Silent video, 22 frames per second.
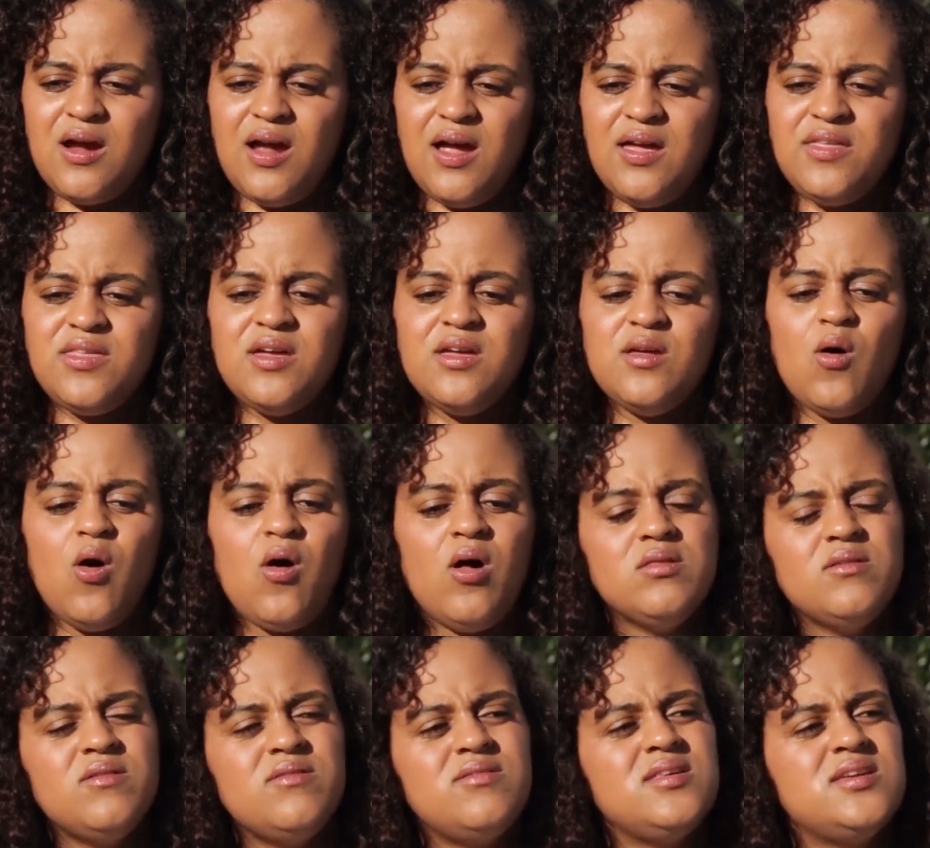I think
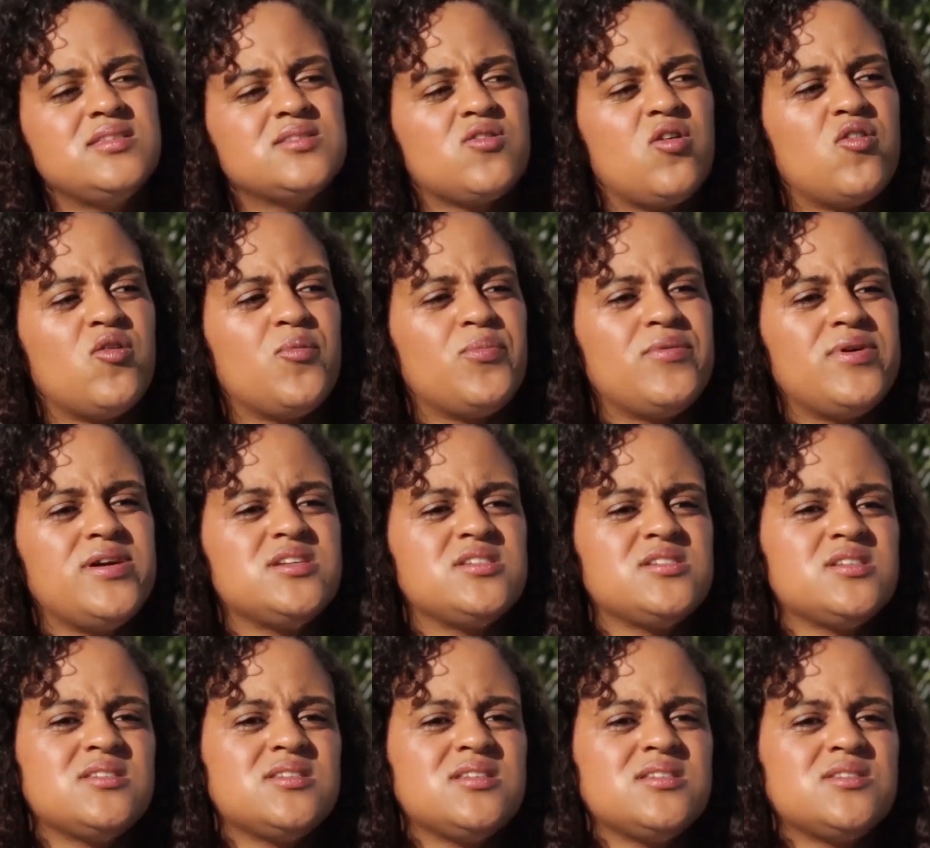all of these
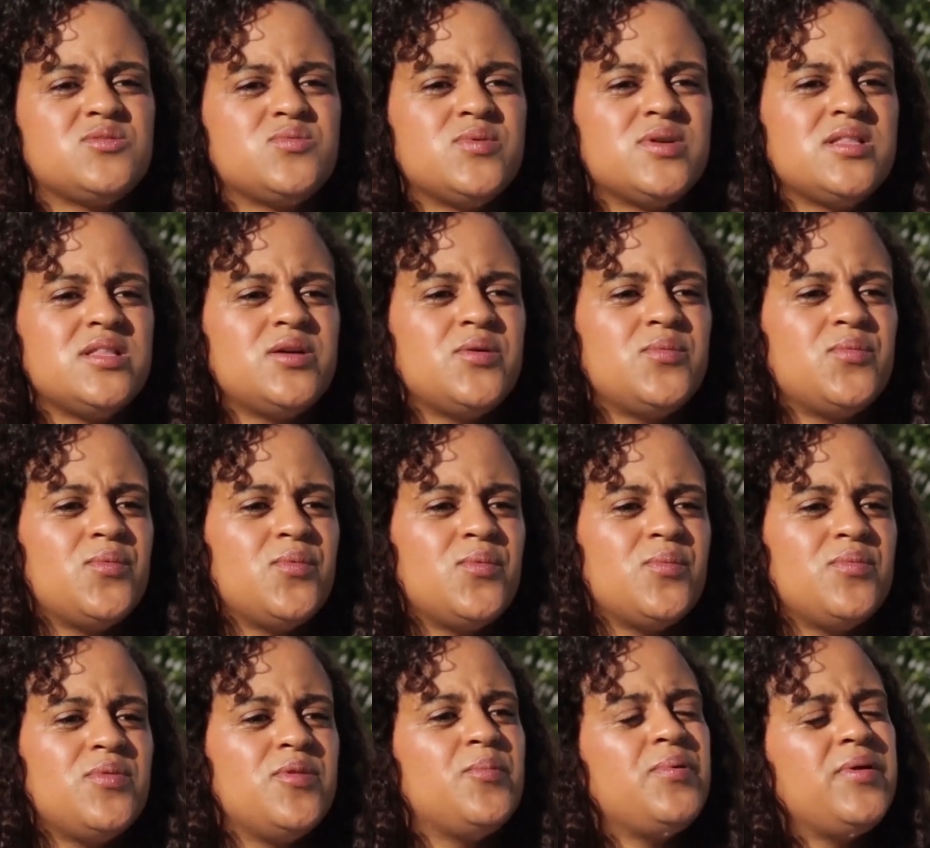corporations, it's really
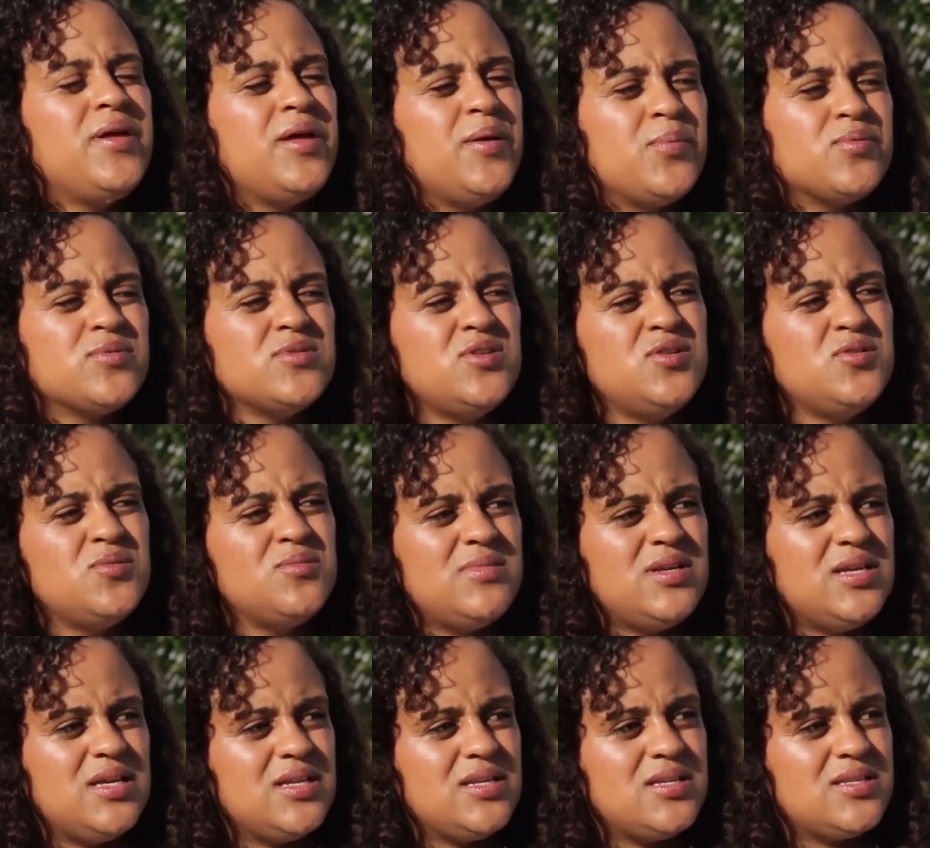the people you
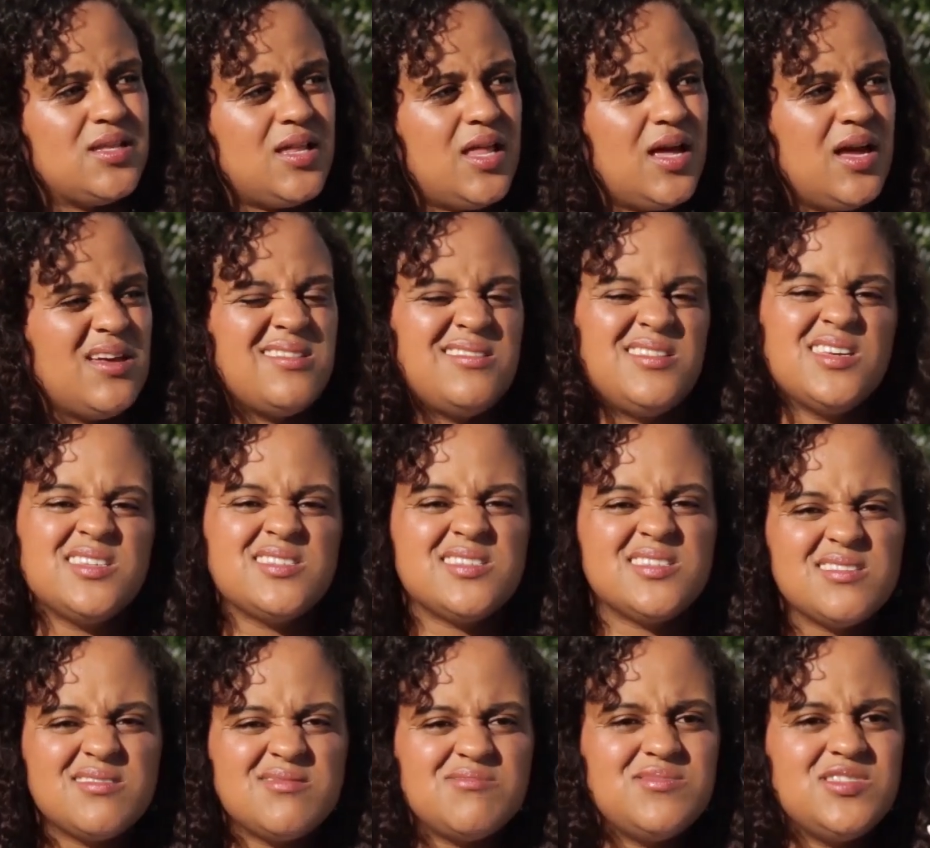meet. Like, it
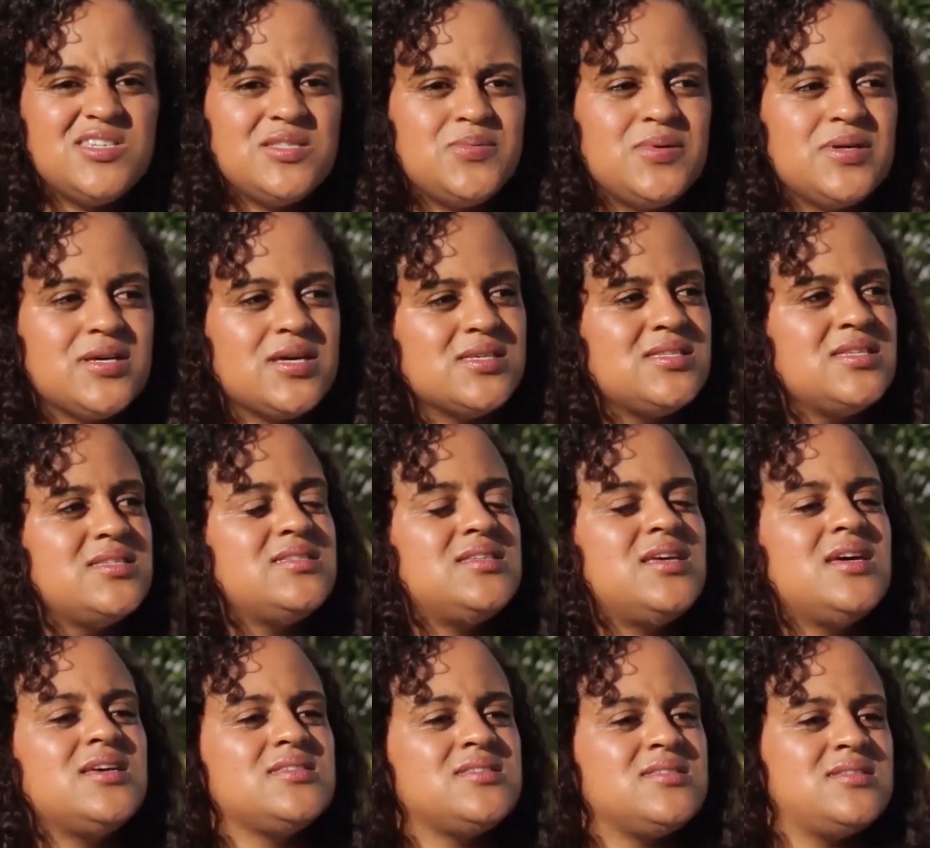doesn't, just because it
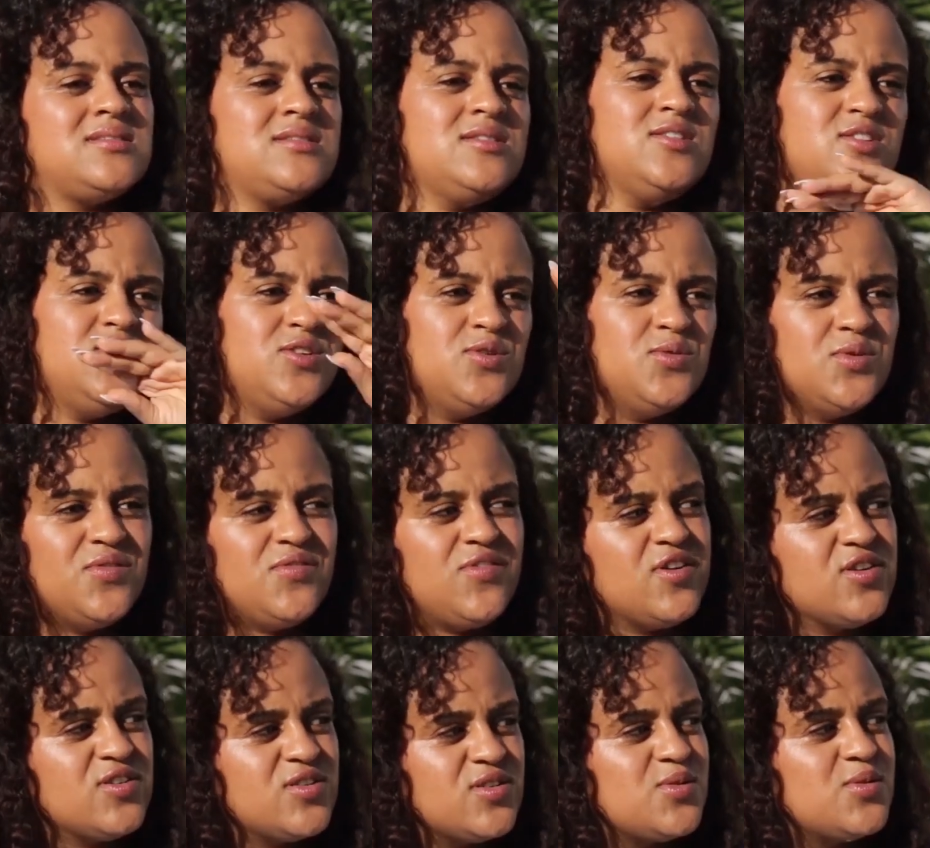says
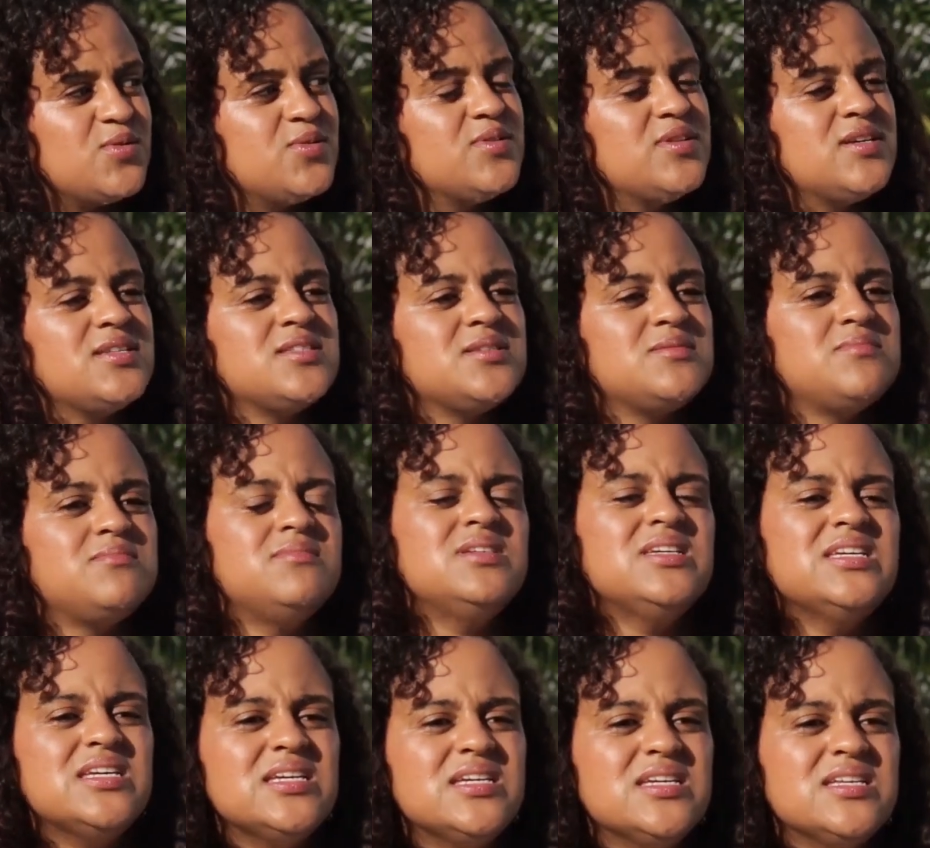Universal doesn't
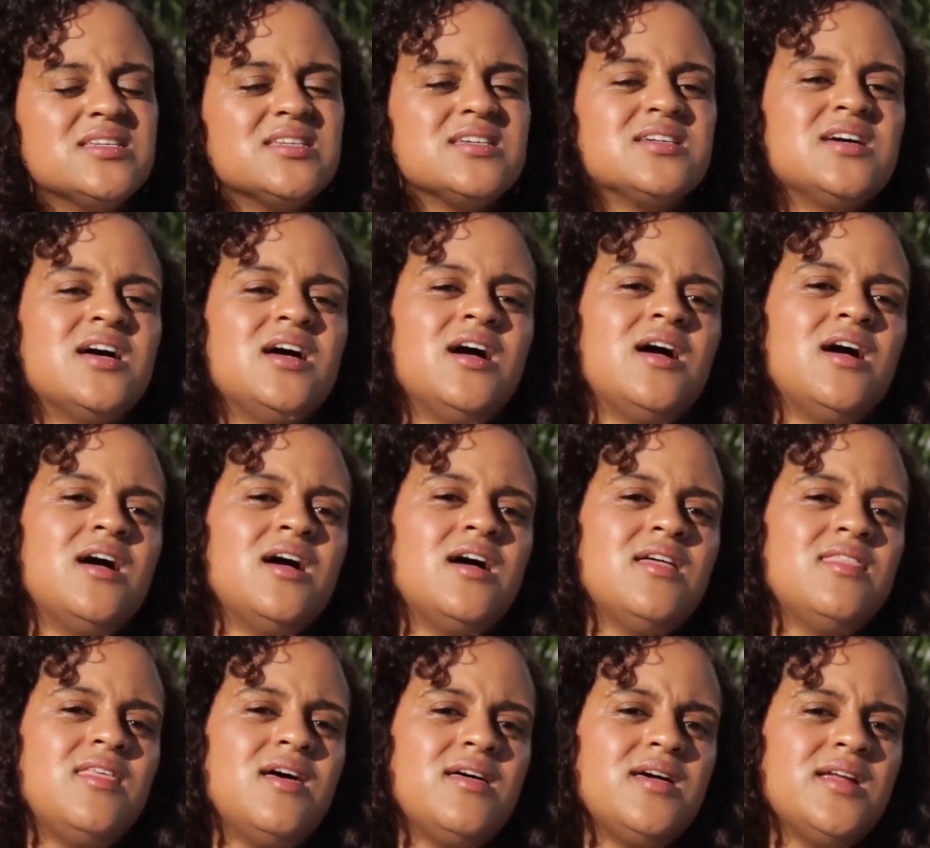mean
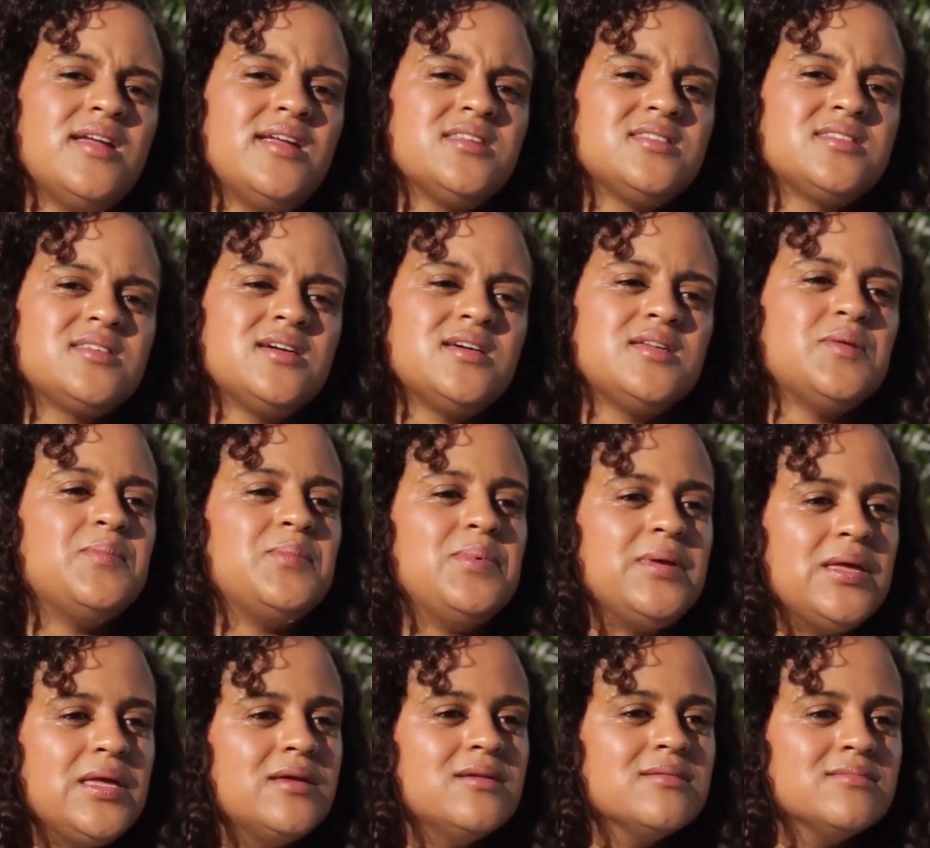that it's gonna
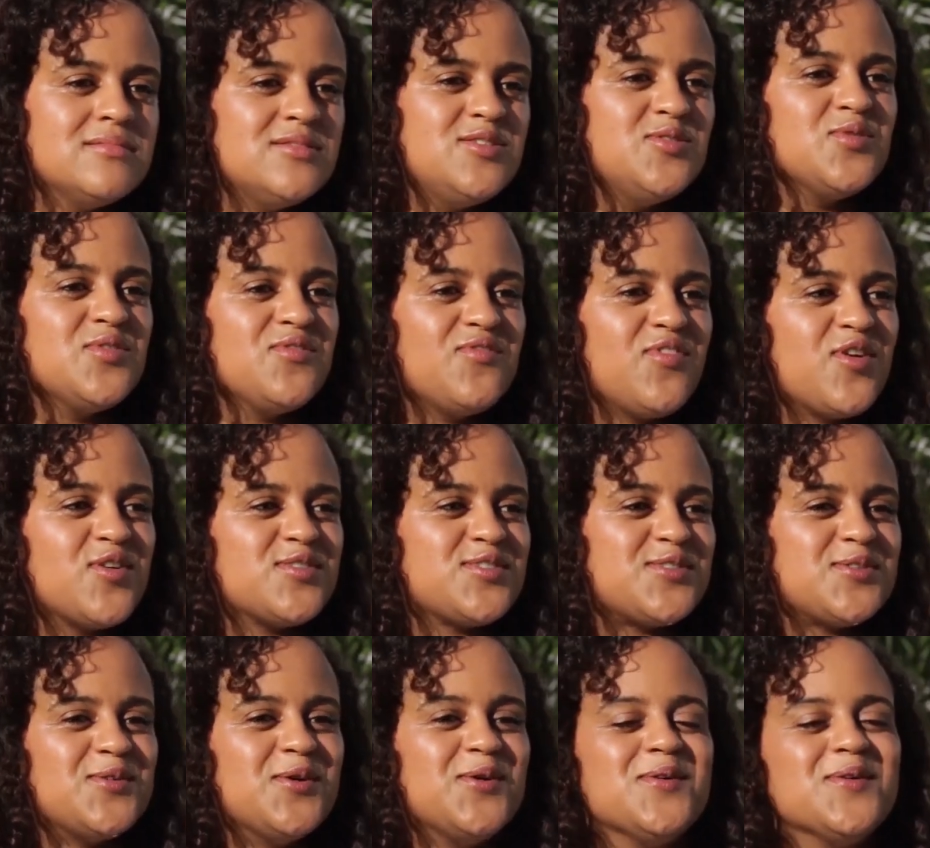be
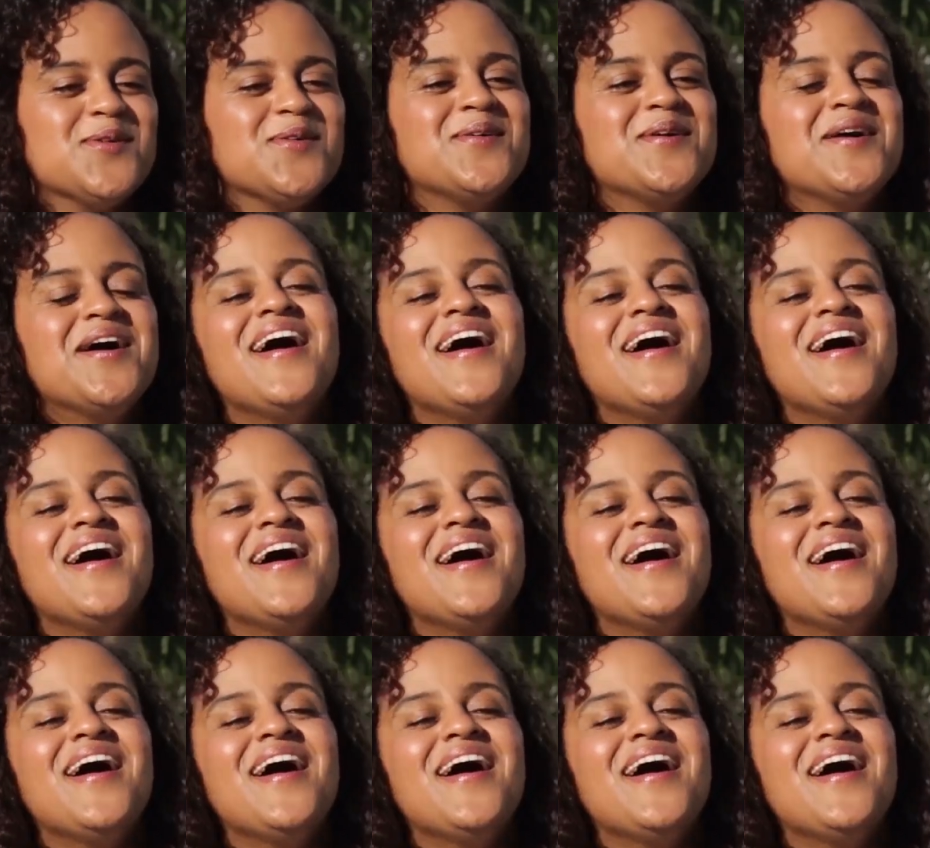universal.